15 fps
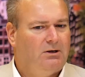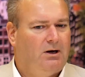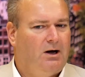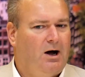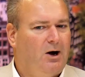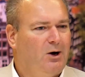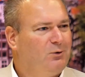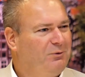
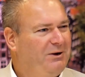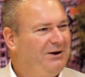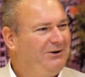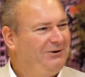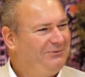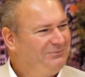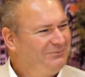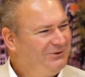
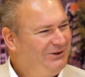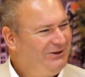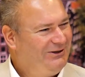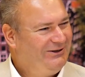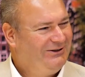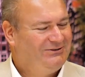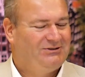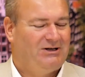hardware
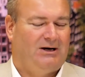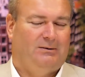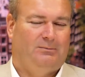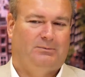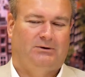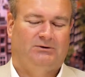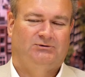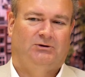
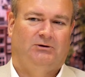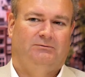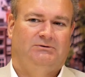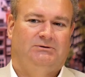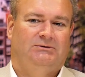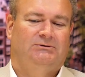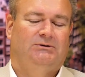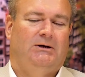type
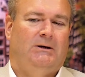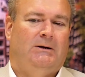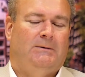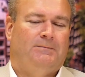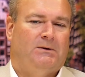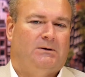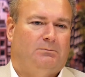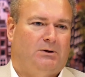services.
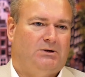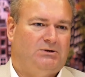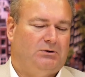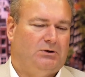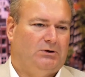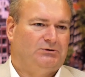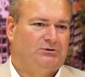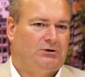But
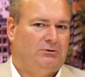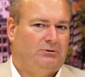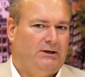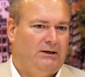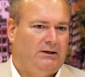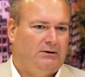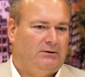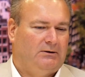you'll also
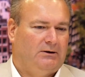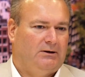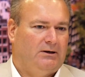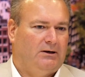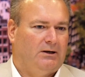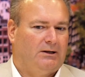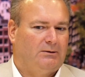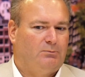hear
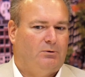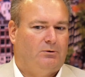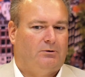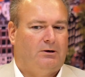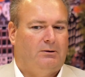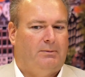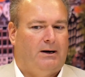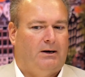a lot
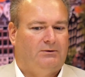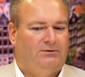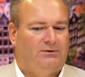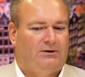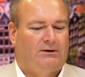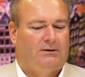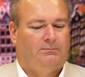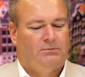more about
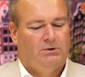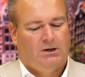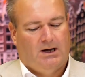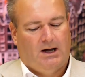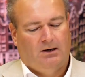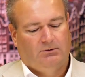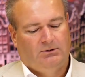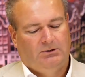
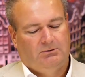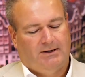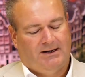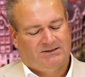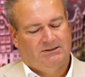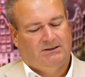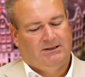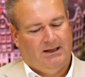how do you
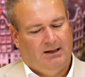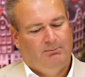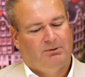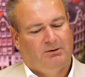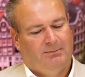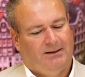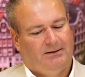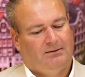actually
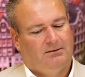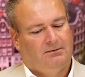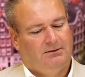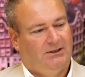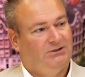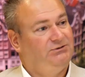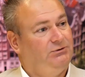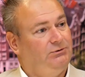implement
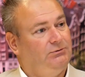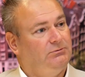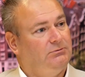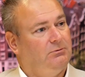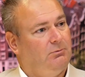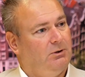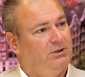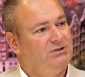NIS2?
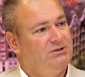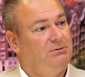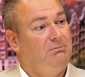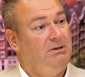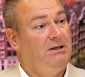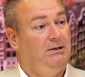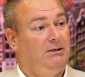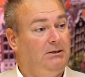What does it
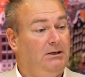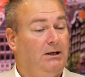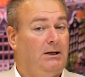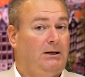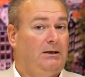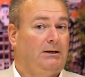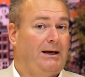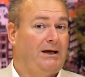mean
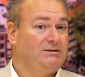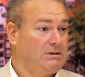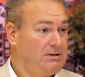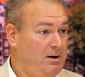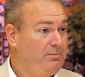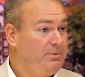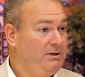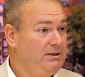as a
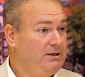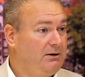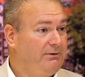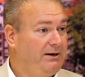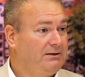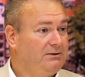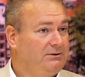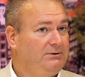company
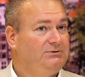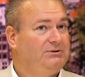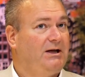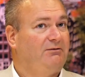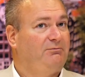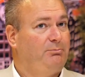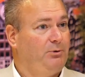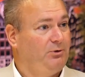director to
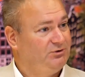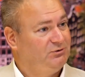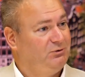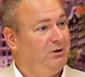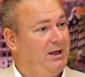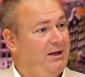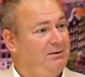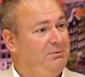have
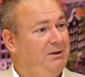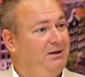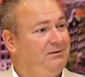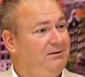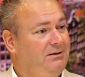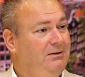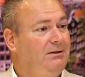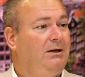personal
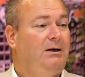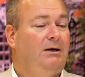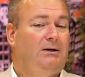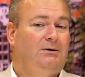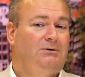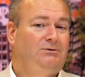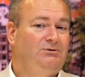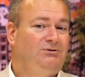liability
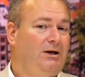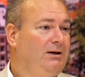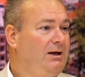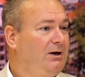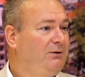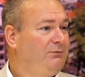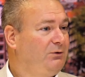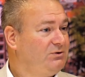to take
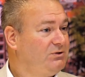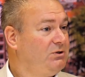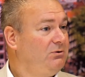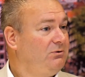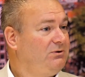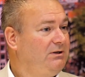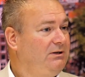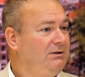care of your
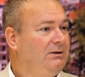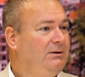security?